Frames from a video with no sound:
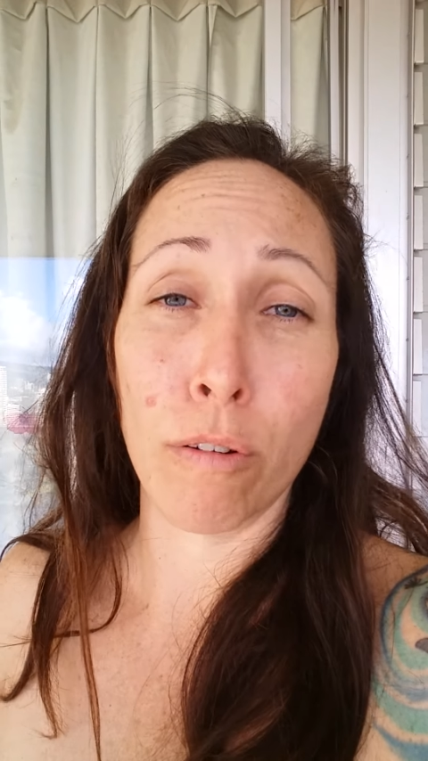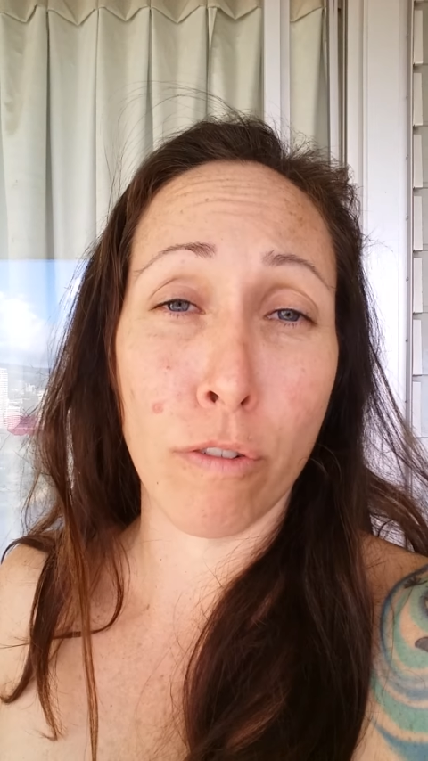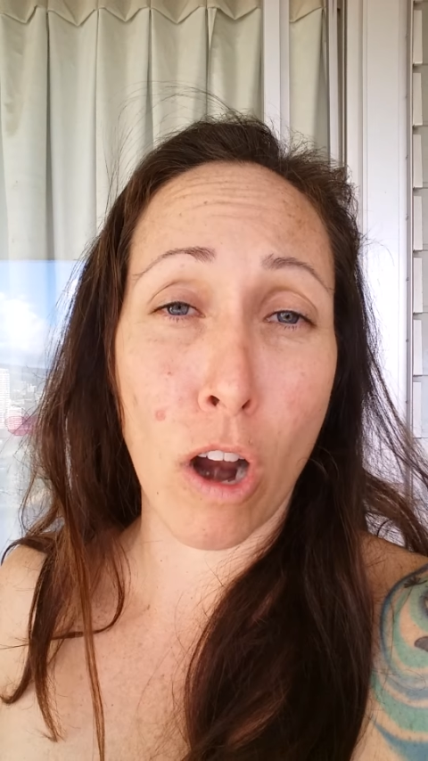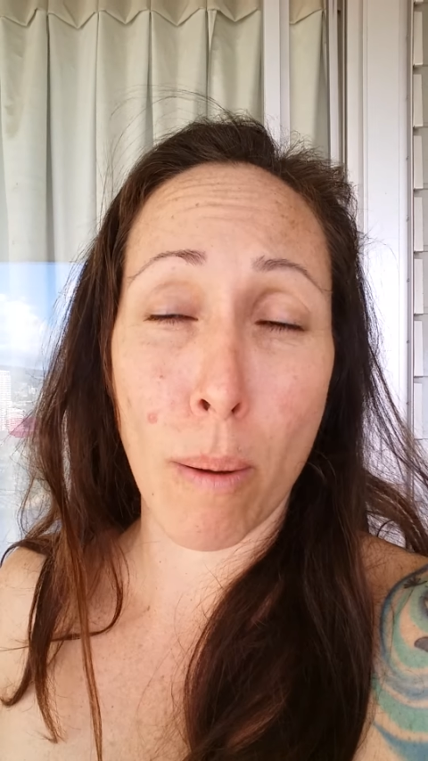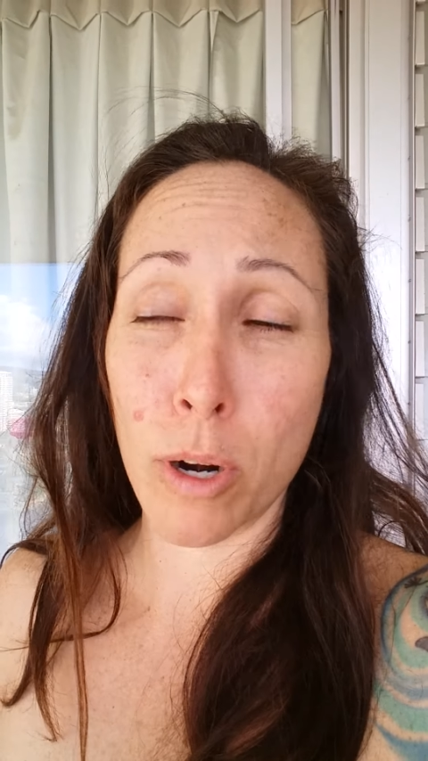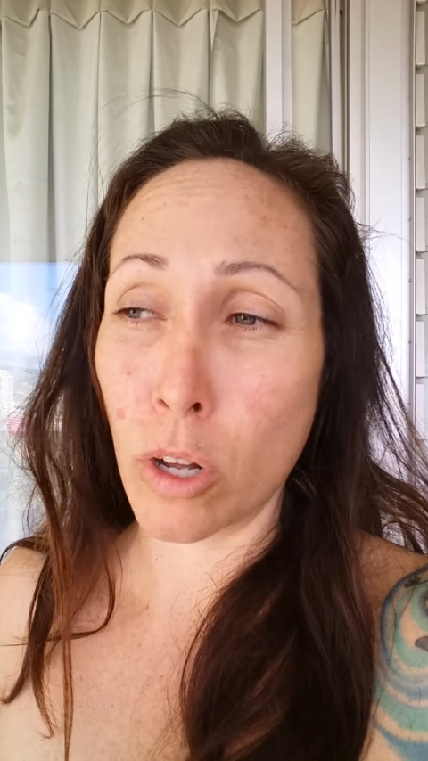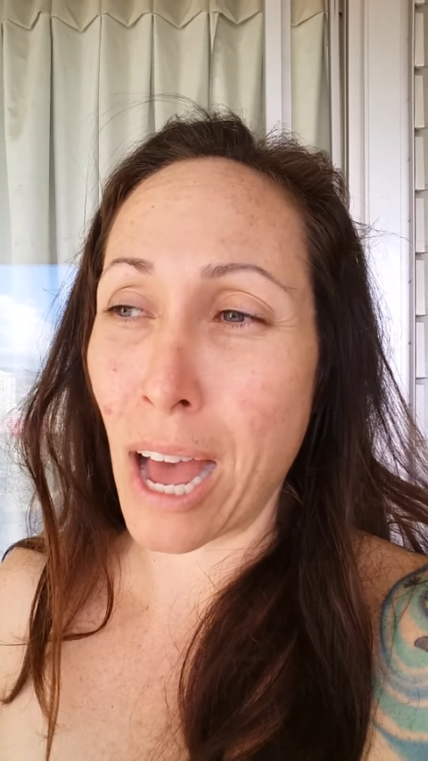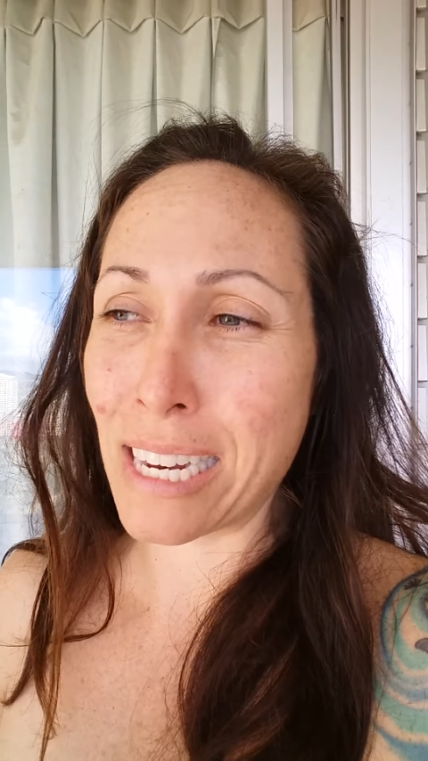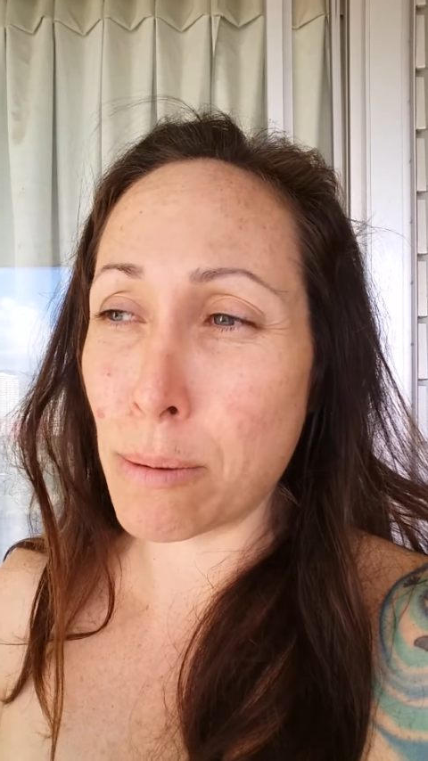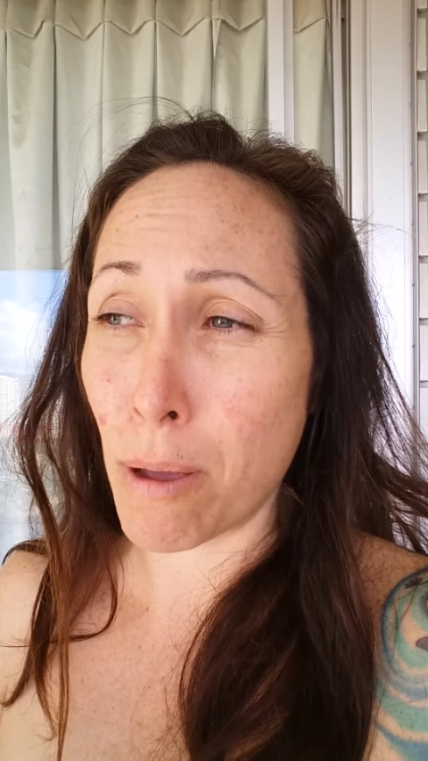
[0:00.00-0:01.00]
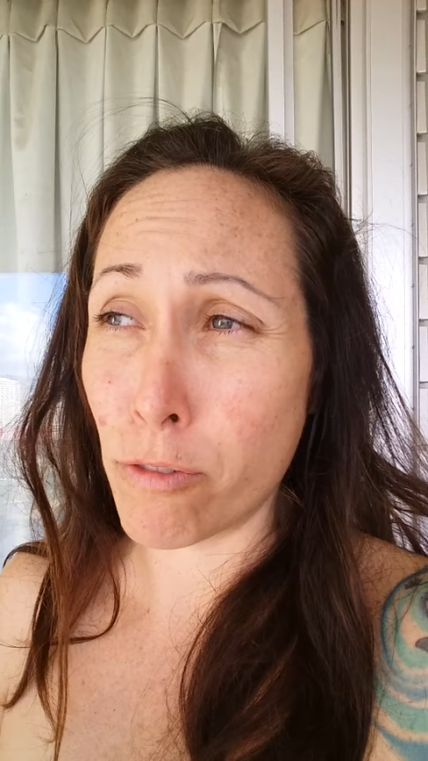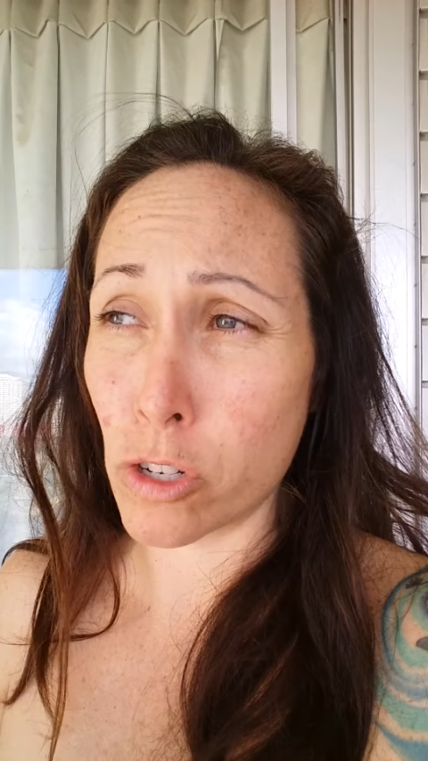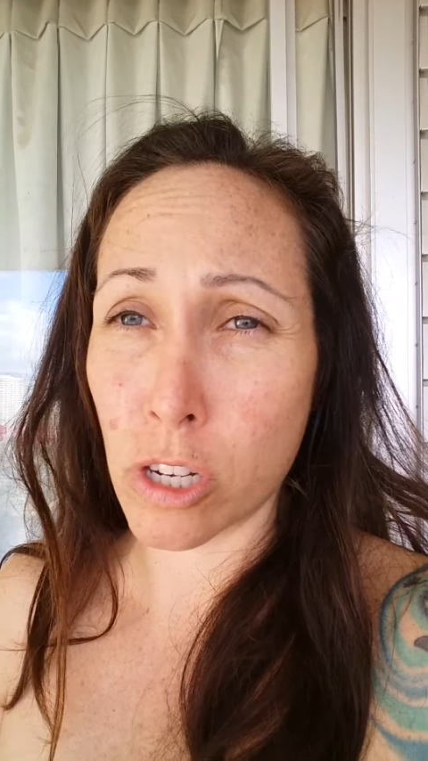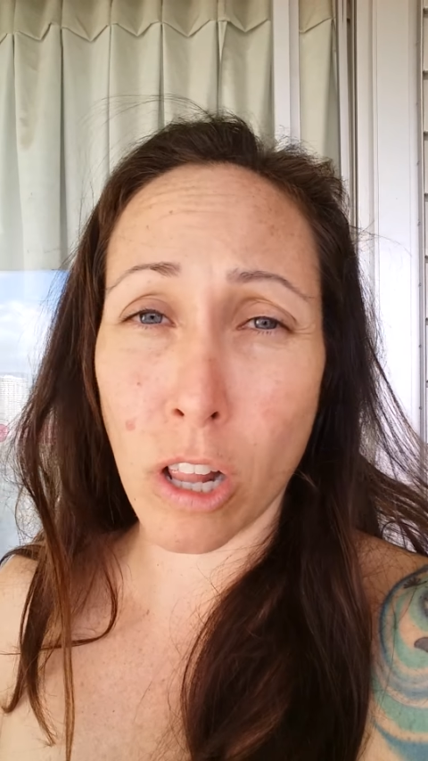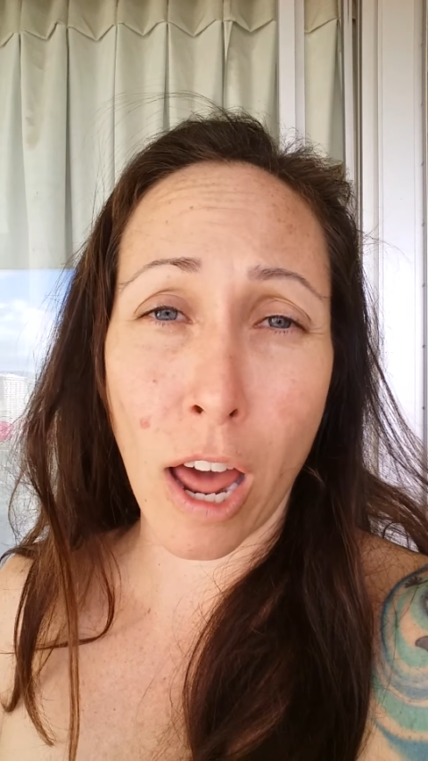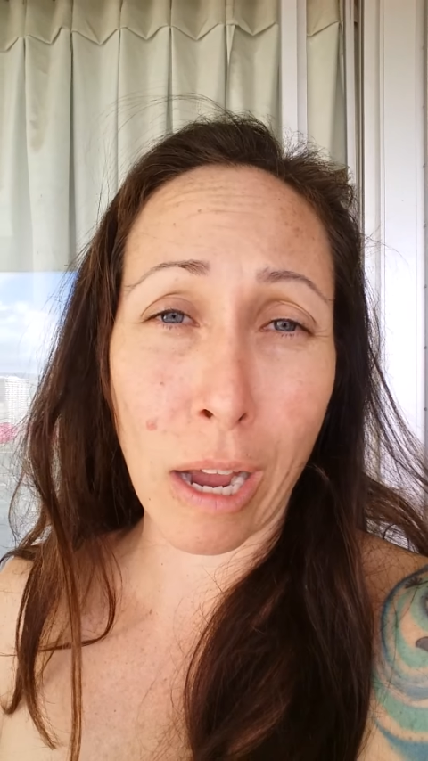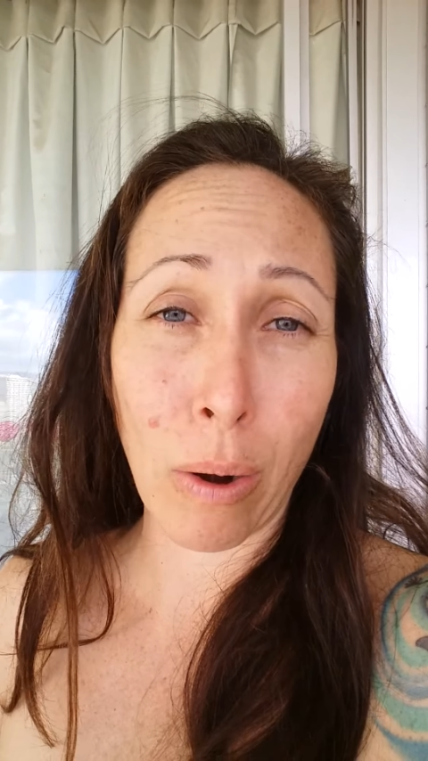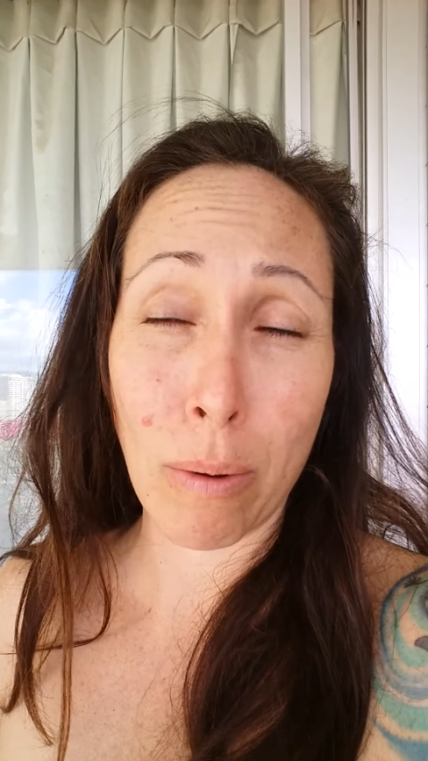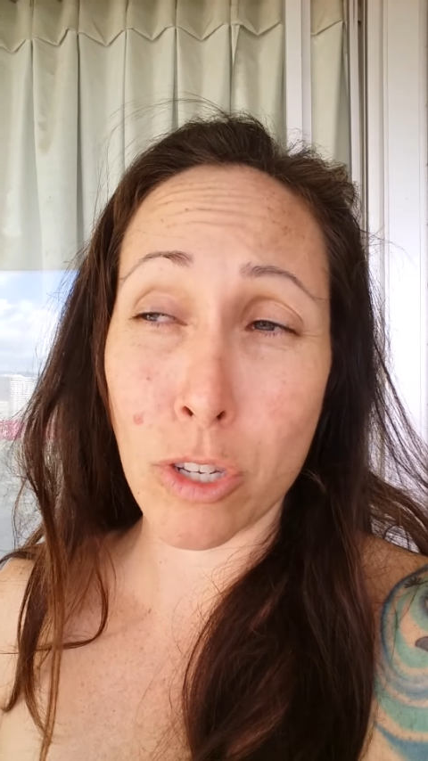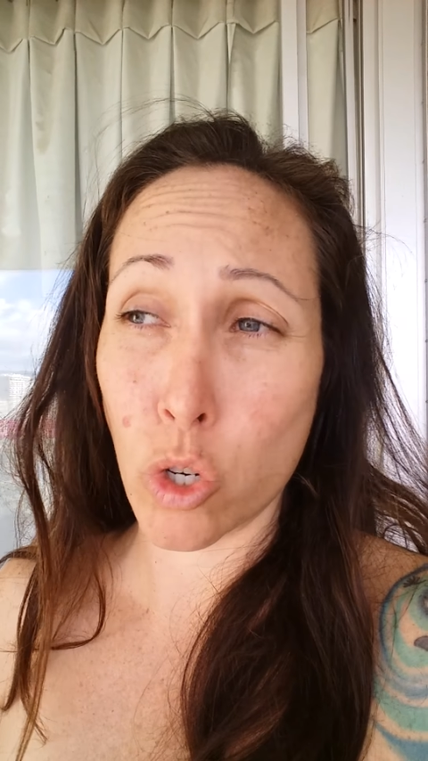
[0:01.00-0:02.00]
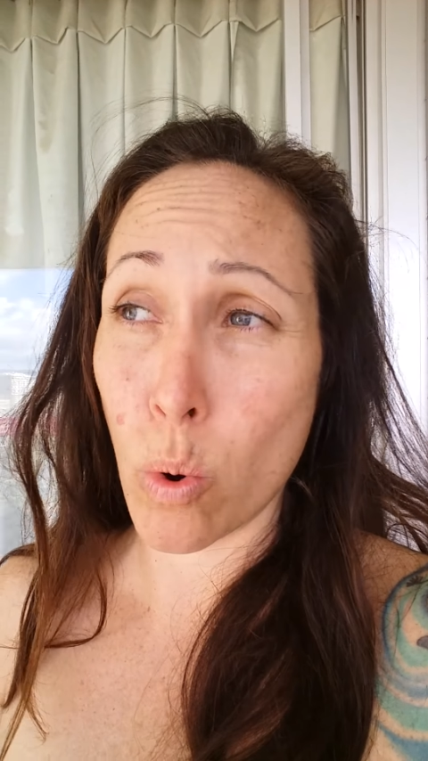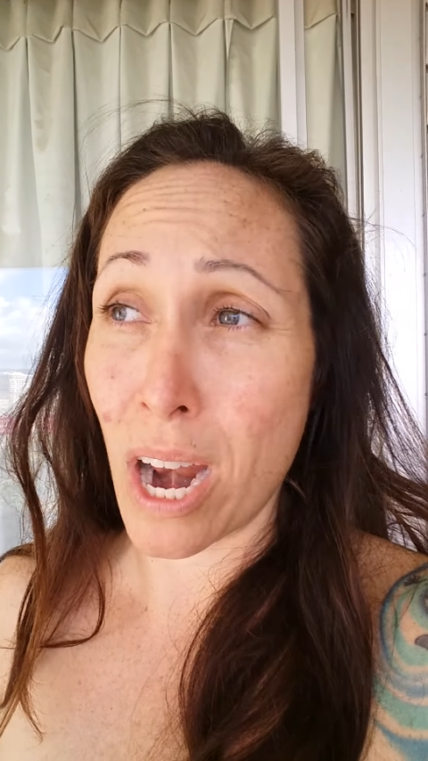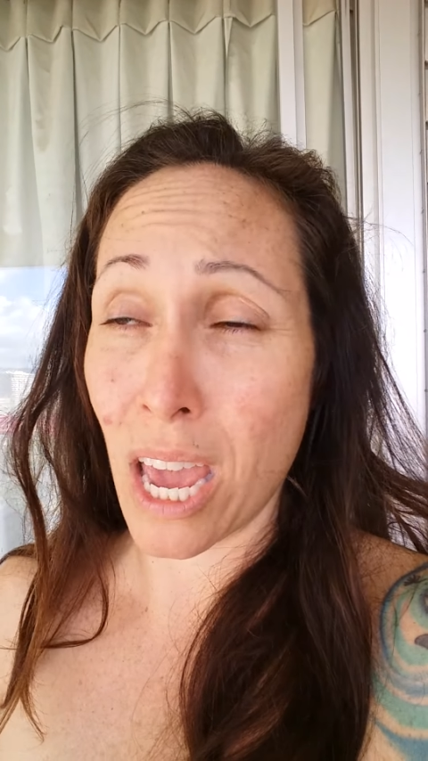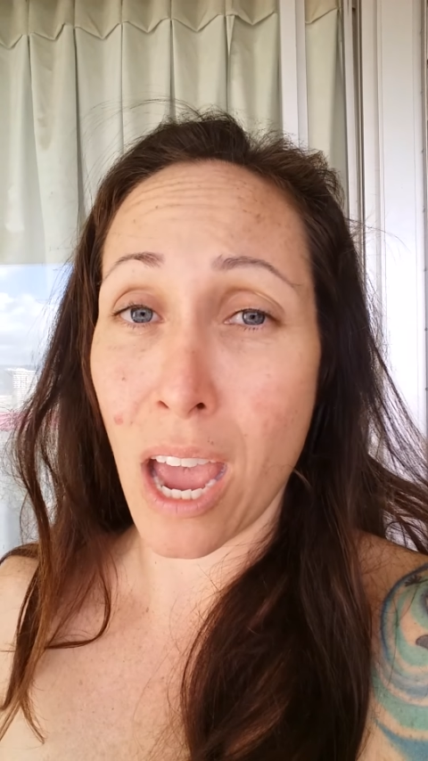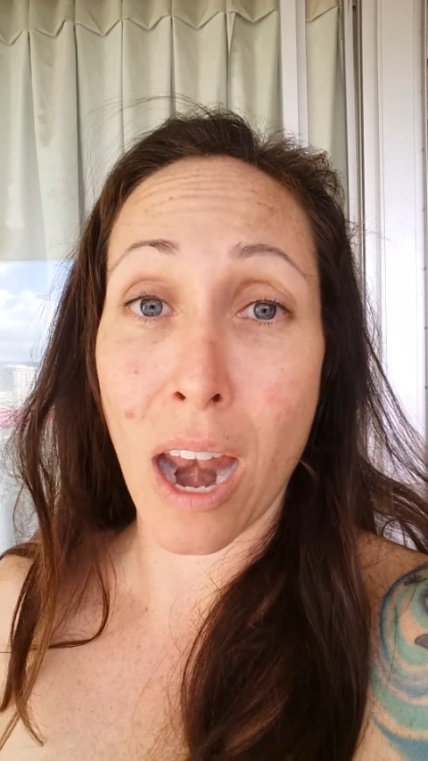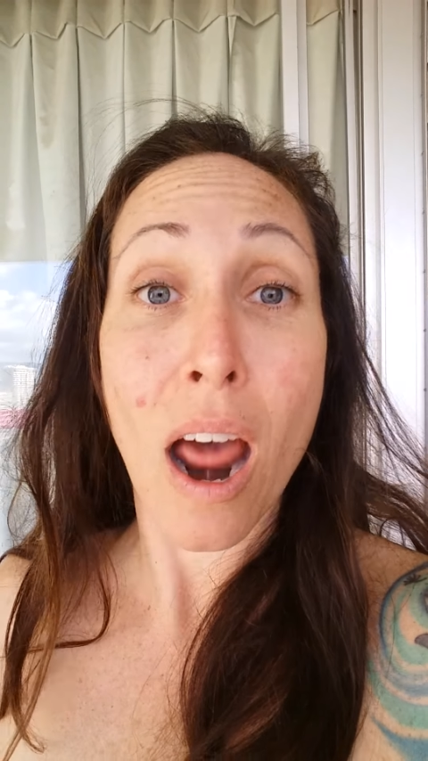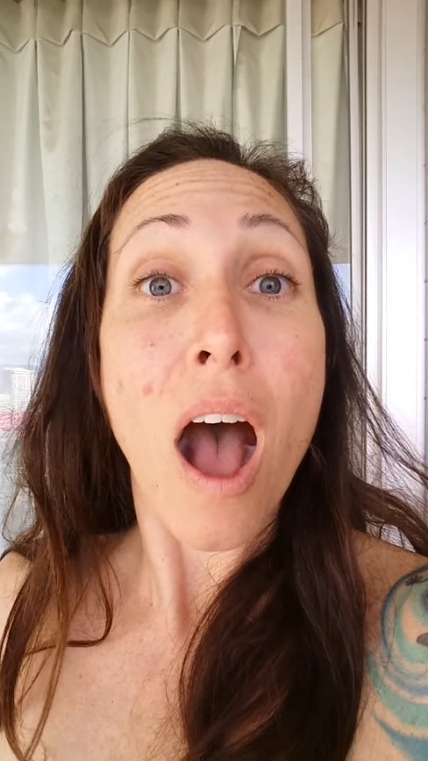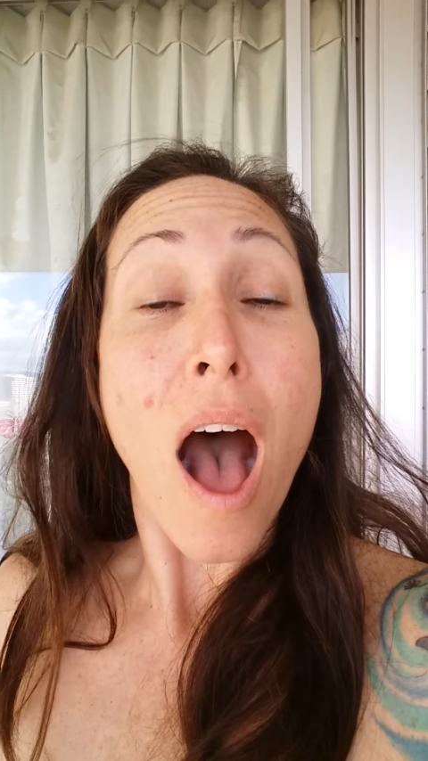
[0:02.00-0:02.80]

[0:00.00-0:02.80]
They're phenomenal. I did my first colonic when I was 20, and